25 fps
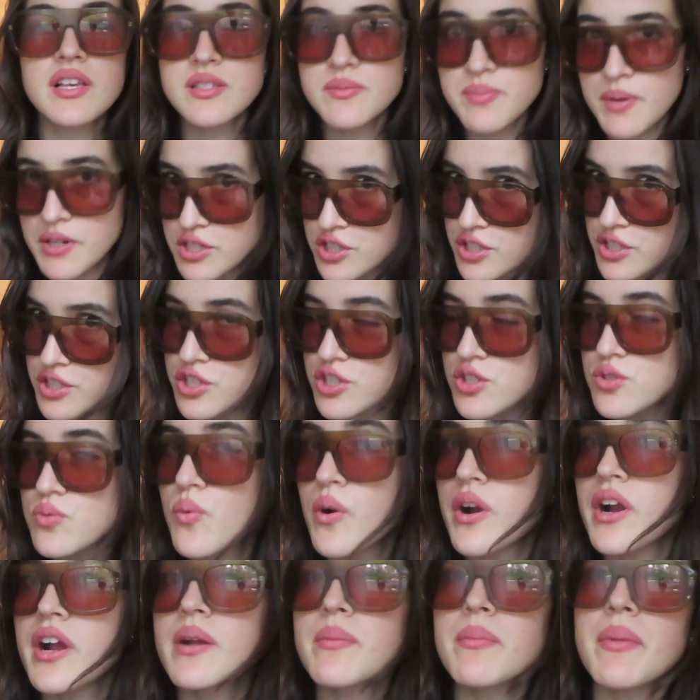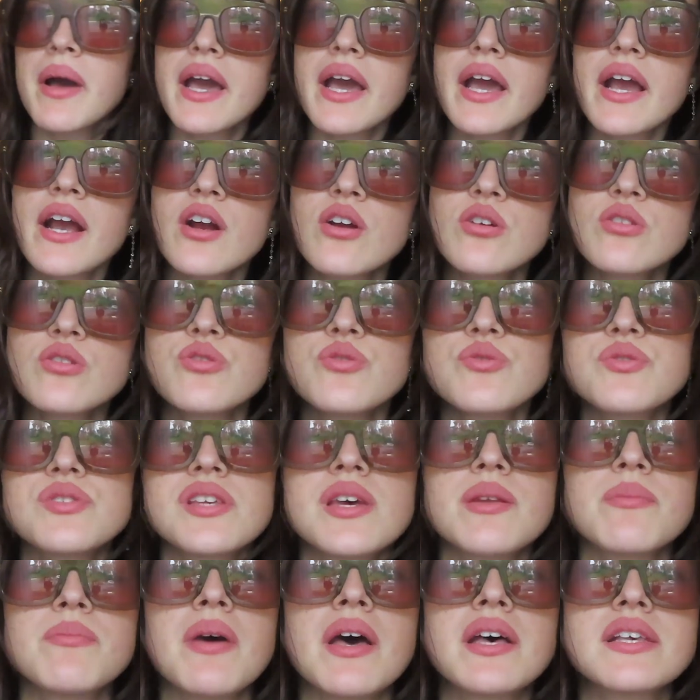especially just wearing my hair loose
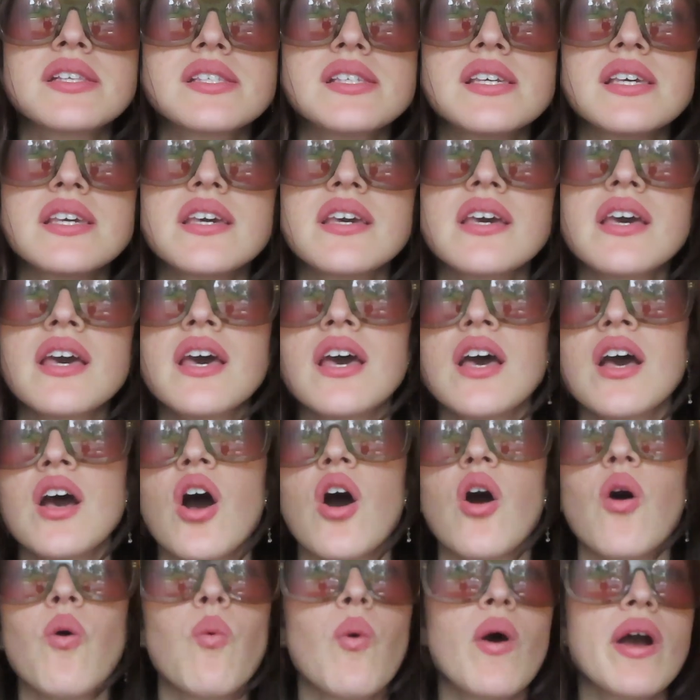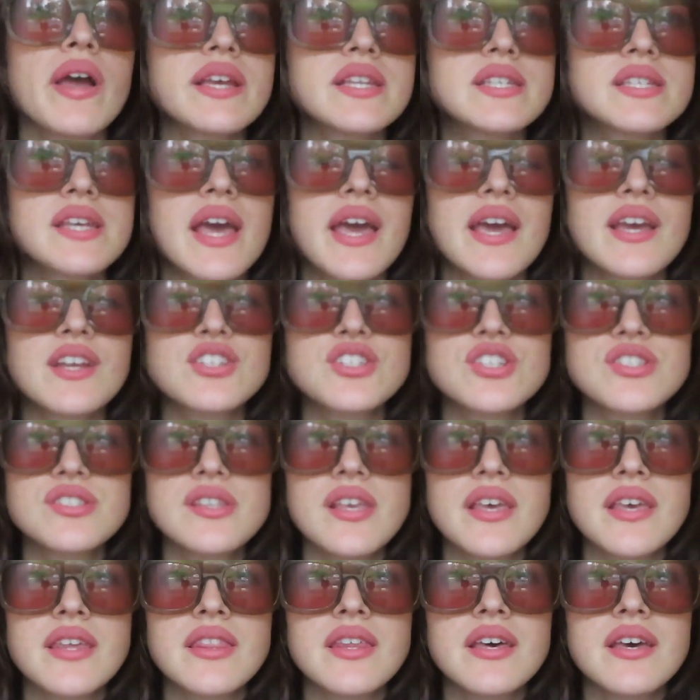and messy, a white tank just
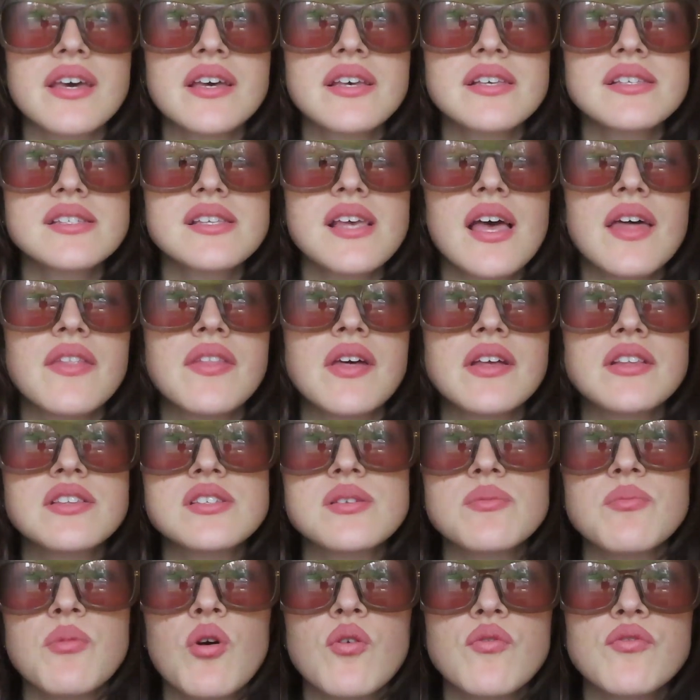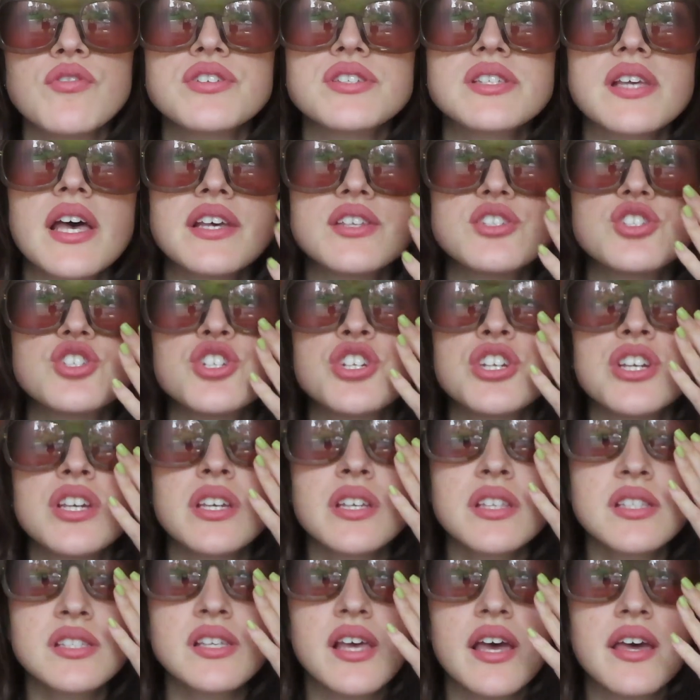like this, and then some oversized
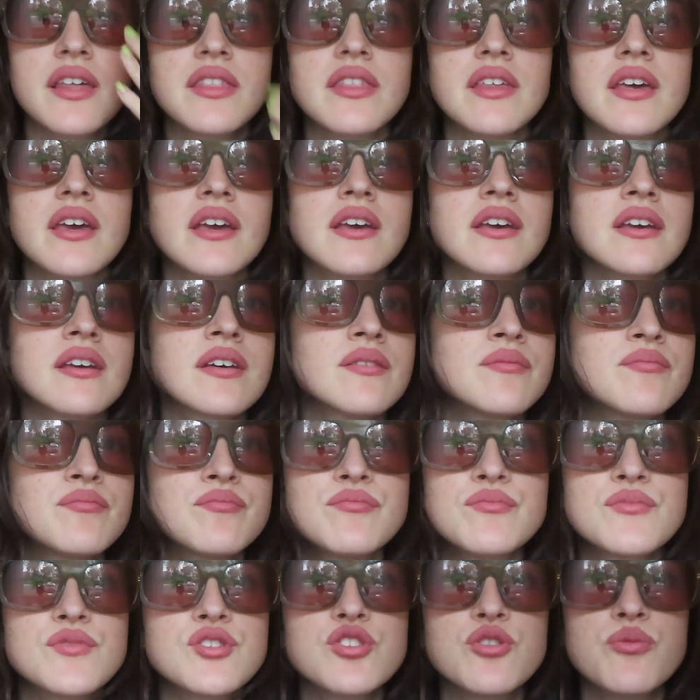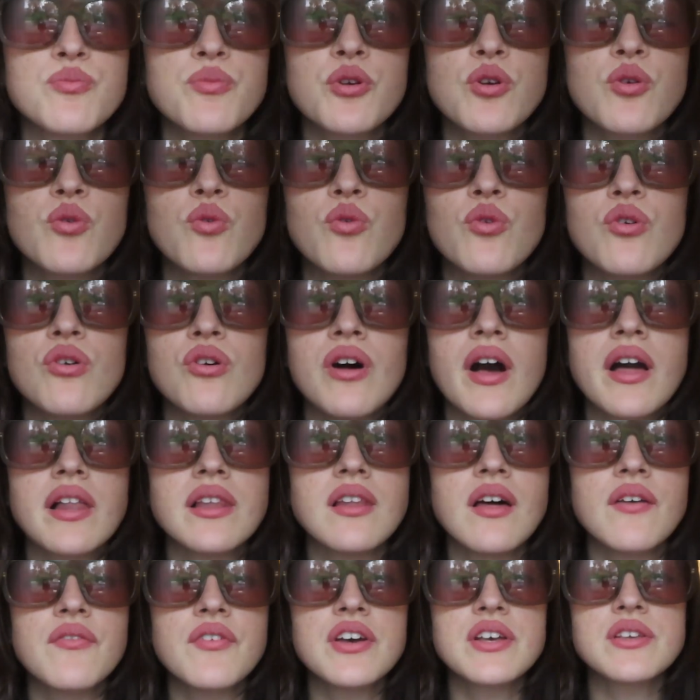jeans. I think super cool. I
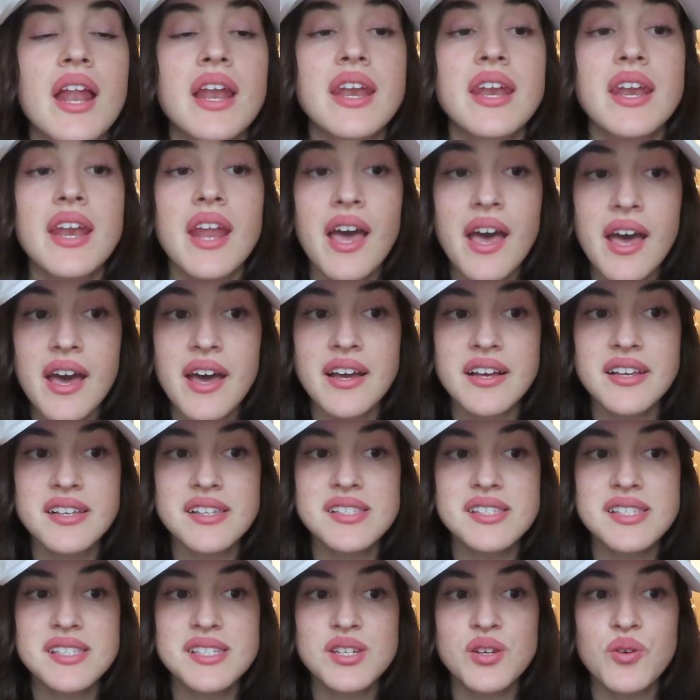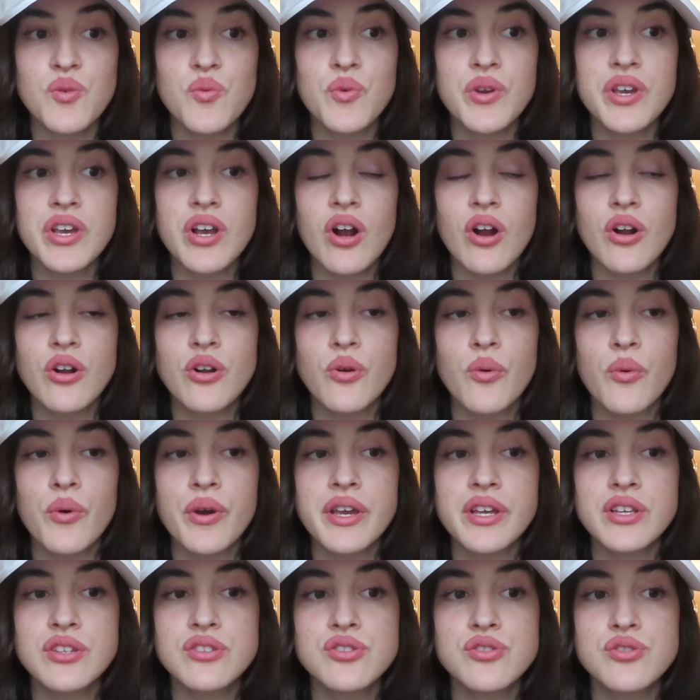love it. Next, we are
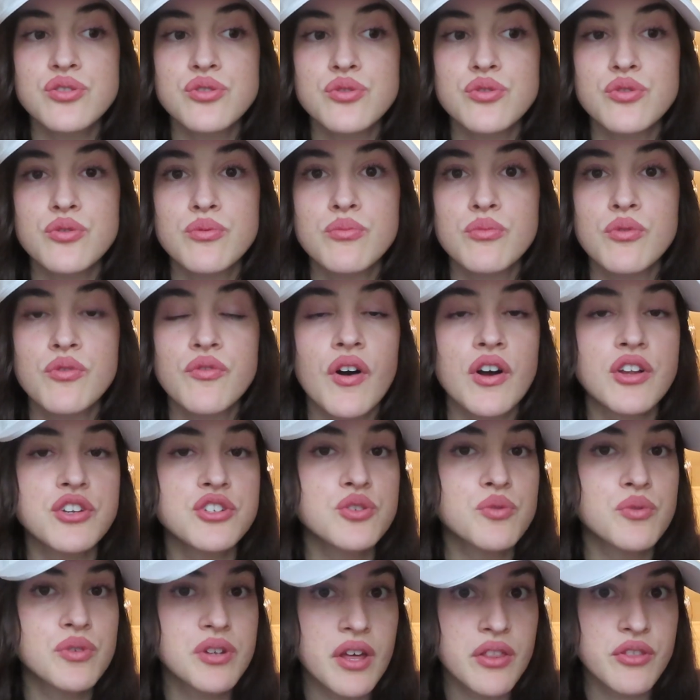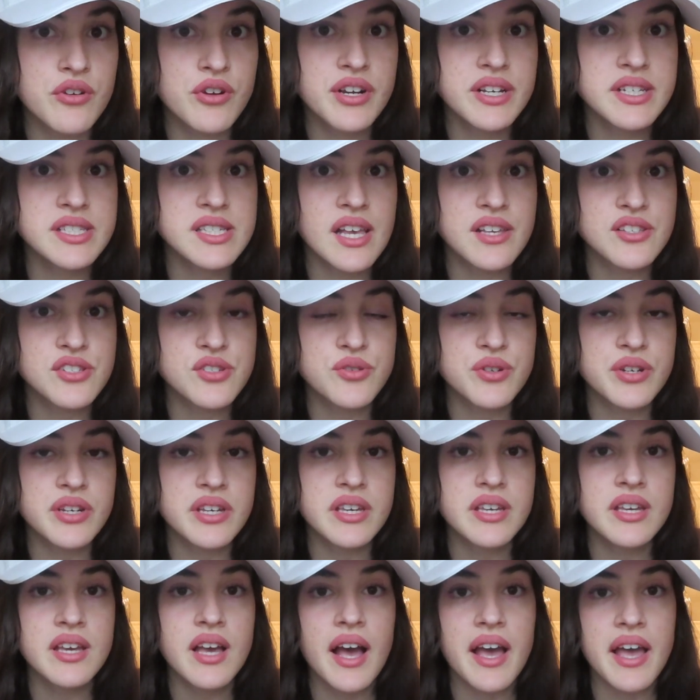going to move on to another
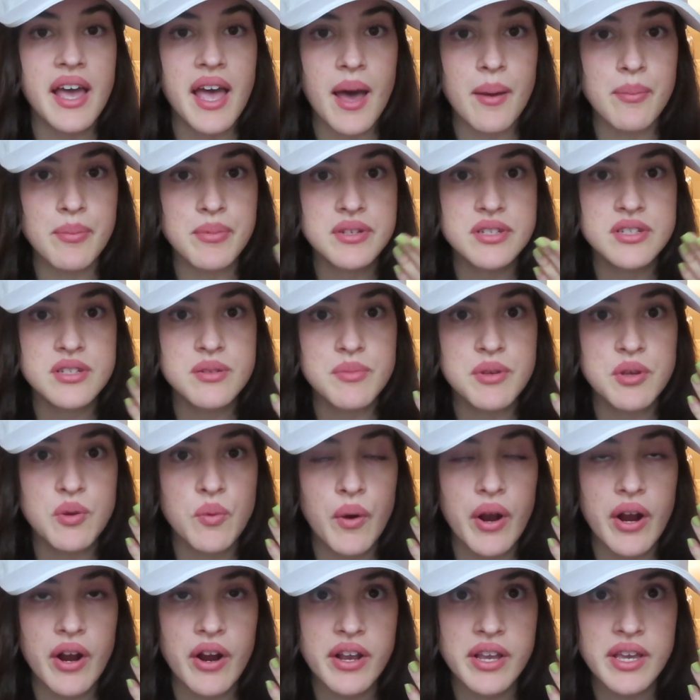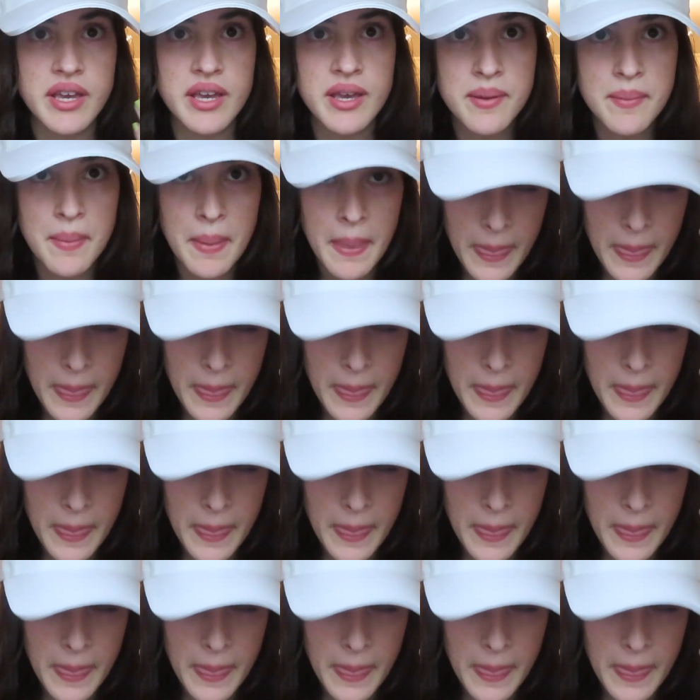accessory. I happen to be wearing it.